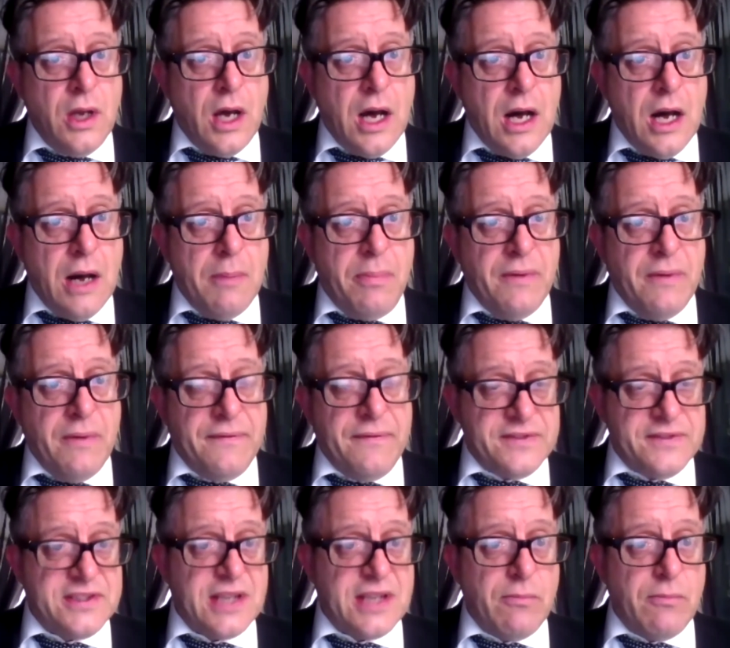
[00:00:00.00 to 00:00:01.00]
But for
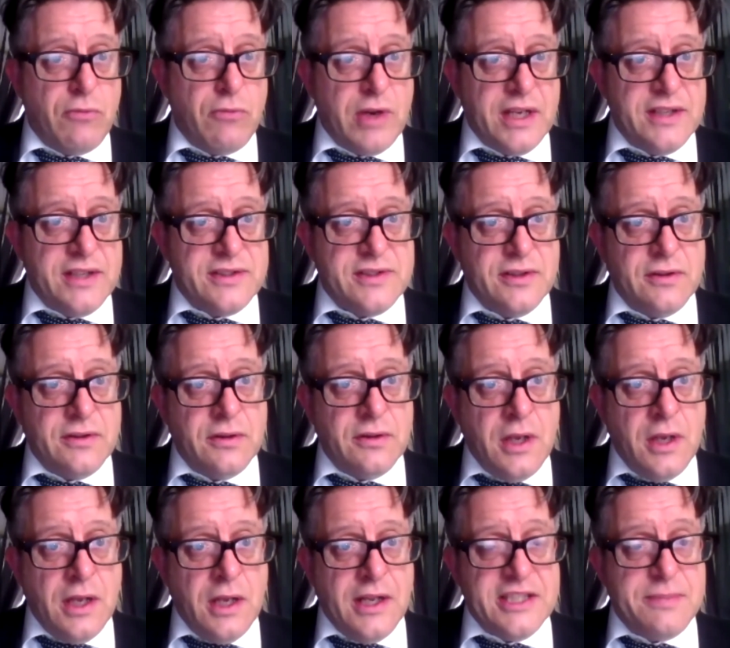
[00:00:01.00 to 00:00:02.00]
some reason,
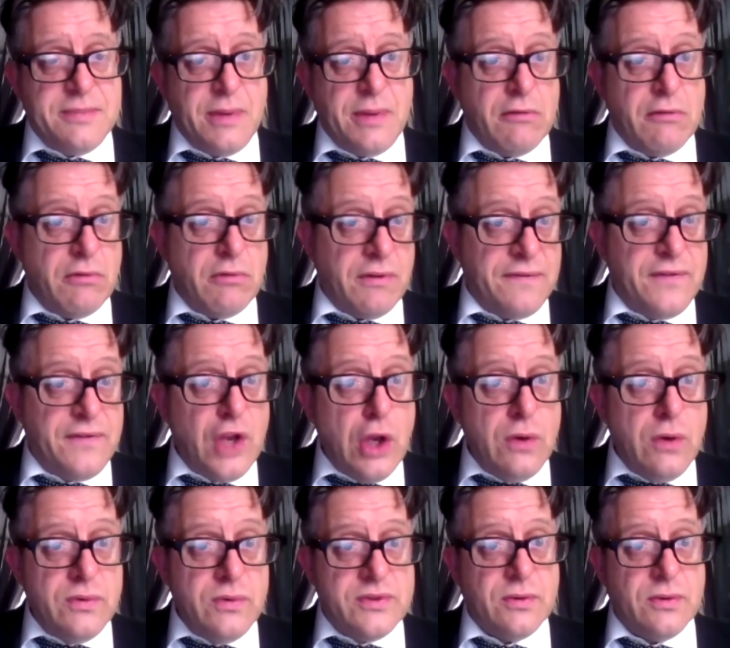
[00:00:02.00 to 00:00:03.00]
there's been a
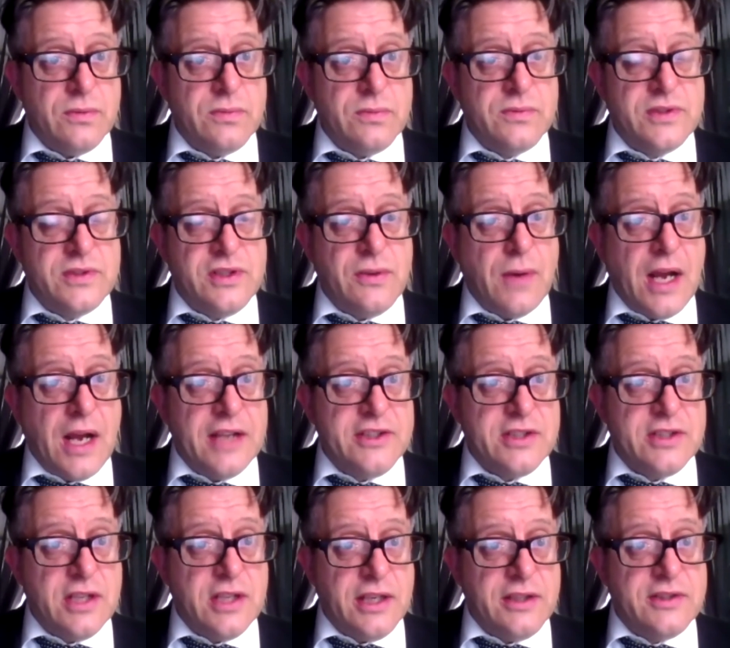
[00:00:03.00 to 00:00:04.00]
refusal to
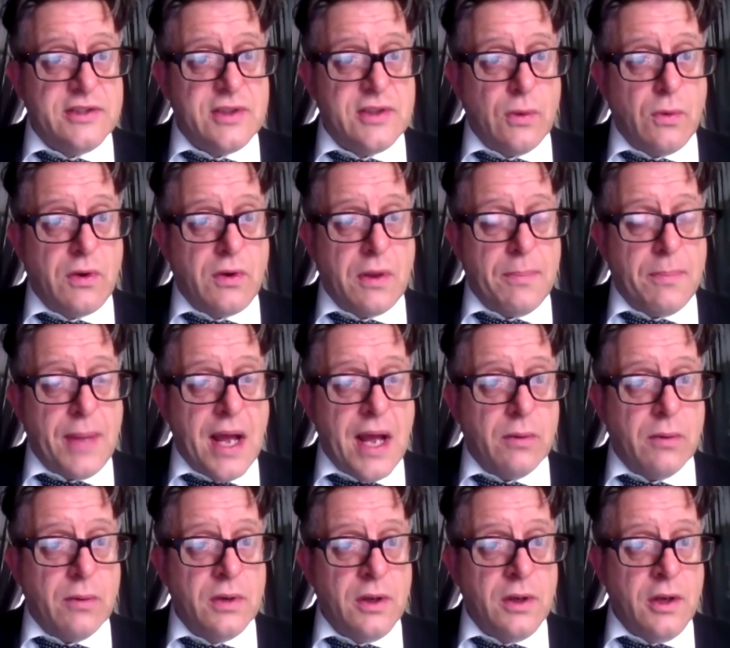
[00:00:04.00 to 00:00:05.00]
actually talk
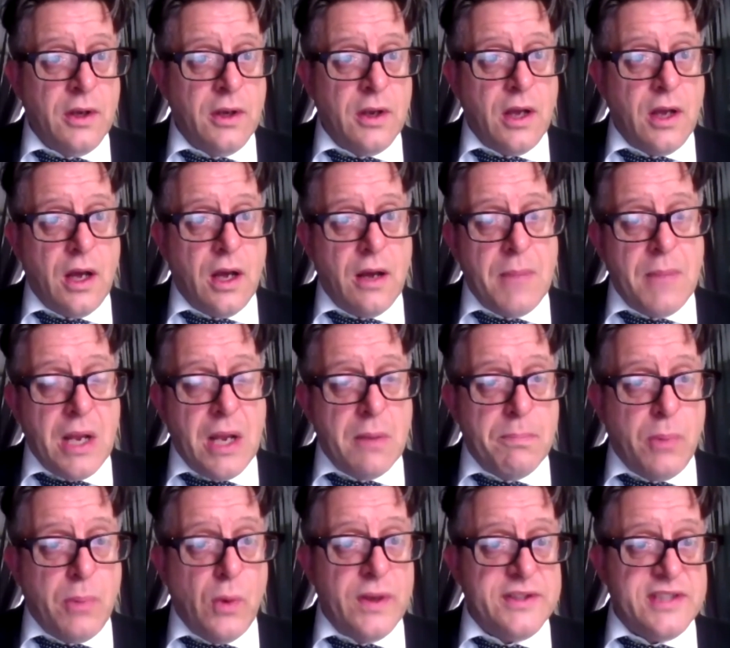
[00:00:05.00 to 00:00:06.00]
about men and
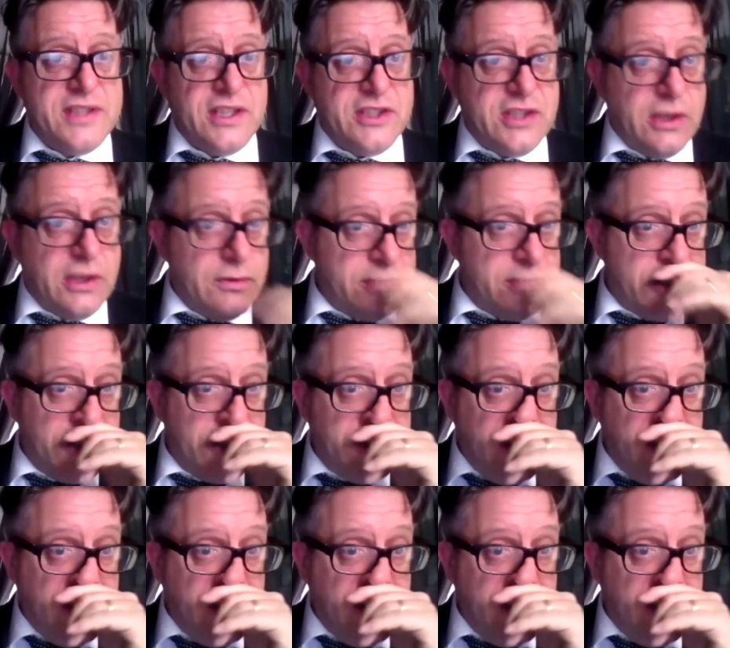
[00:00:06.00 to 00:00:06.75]
boys issues. And